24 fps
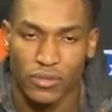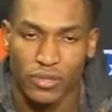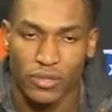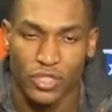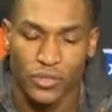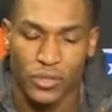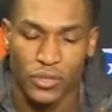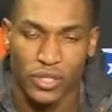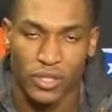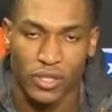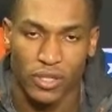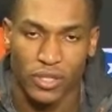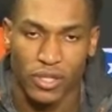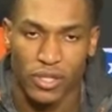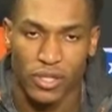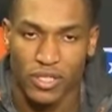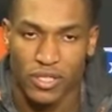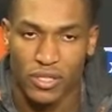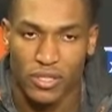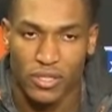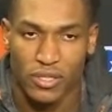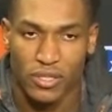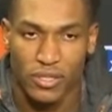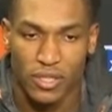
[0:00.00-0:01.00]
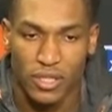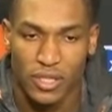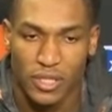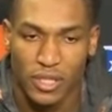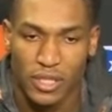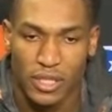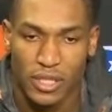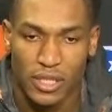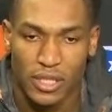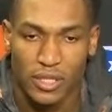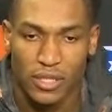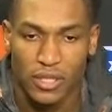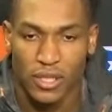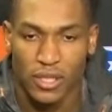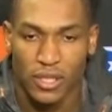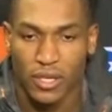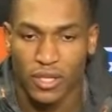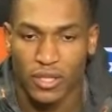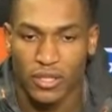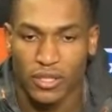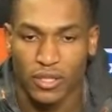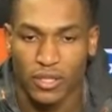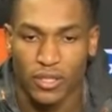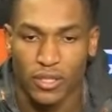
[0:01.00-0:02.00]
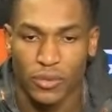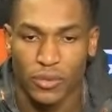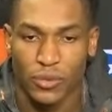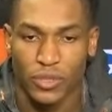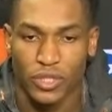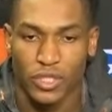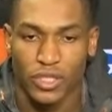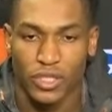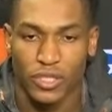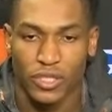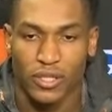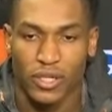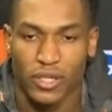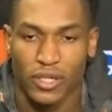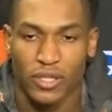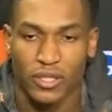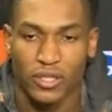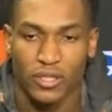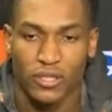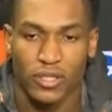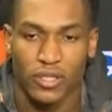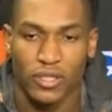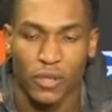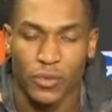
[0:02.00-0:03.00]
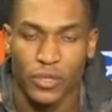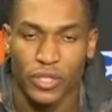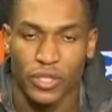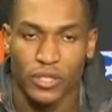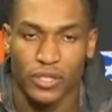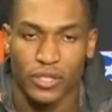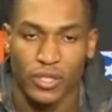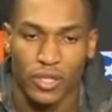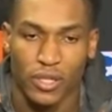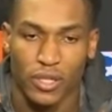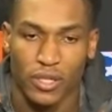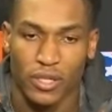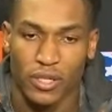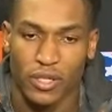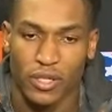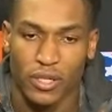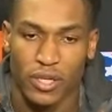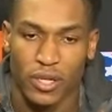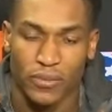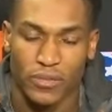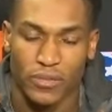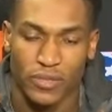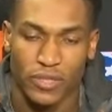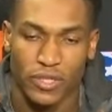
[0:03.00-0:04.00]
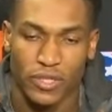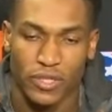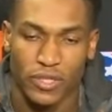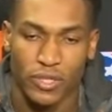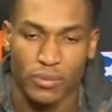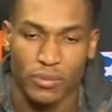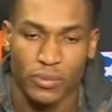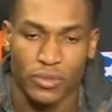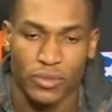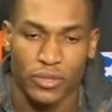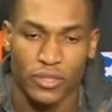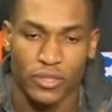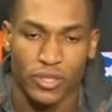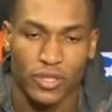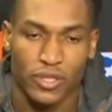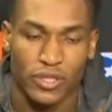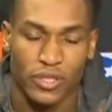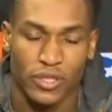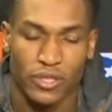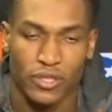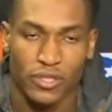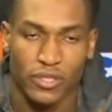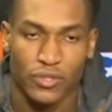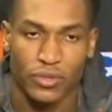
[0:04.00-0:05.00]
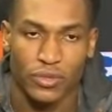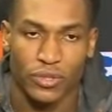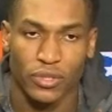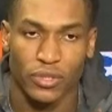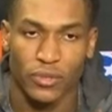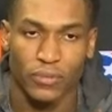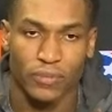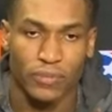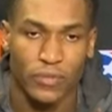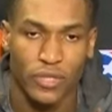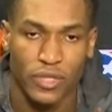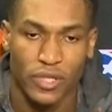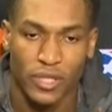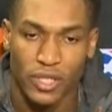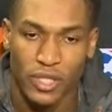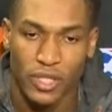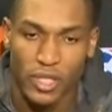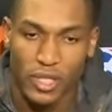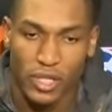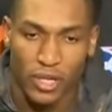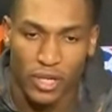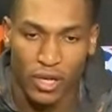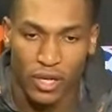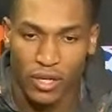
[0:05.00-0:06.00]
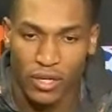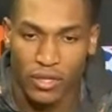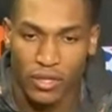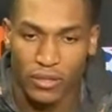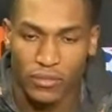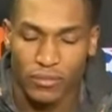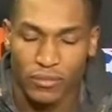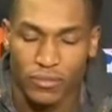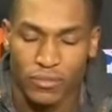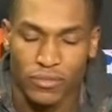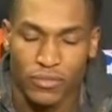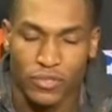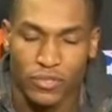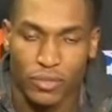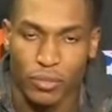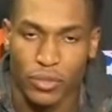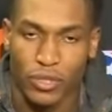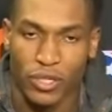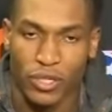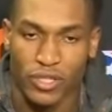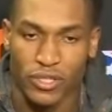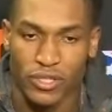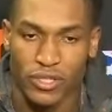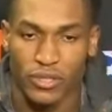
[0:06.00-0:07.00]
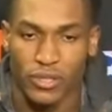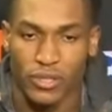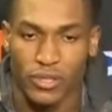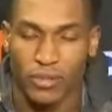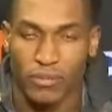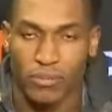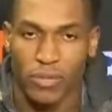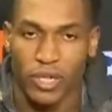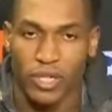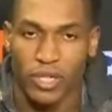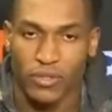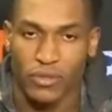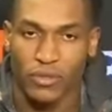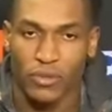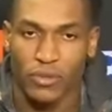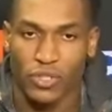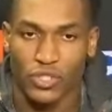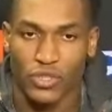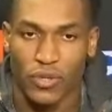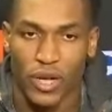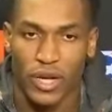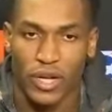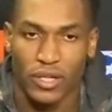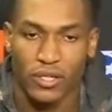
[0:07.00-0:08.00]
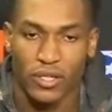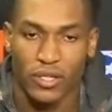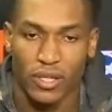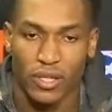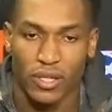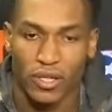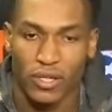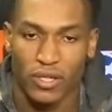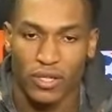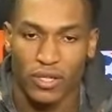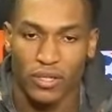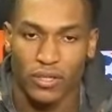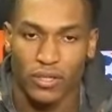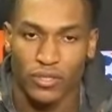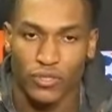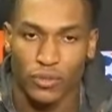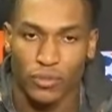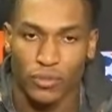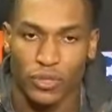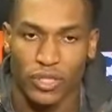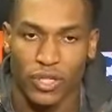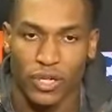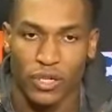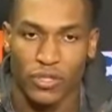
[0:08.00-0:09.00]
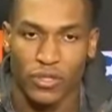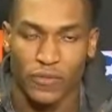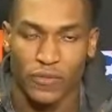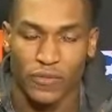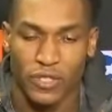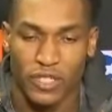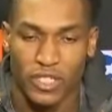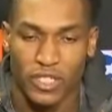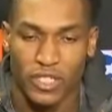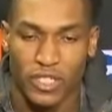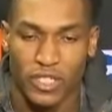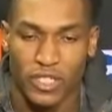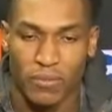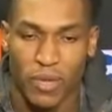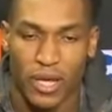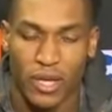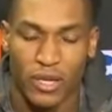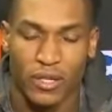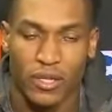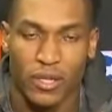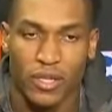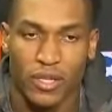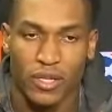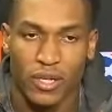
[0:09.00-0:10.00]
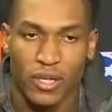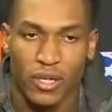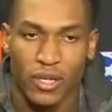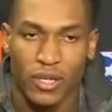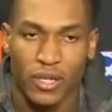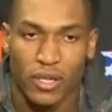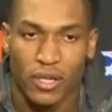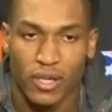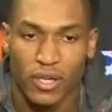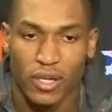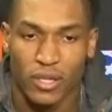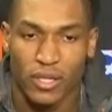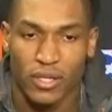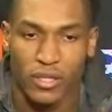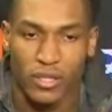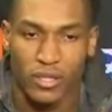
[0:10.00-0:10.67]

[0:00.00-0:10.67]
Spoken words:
straight losses. And we need that win absolutely to put us back on the track, to bring our confidence back, and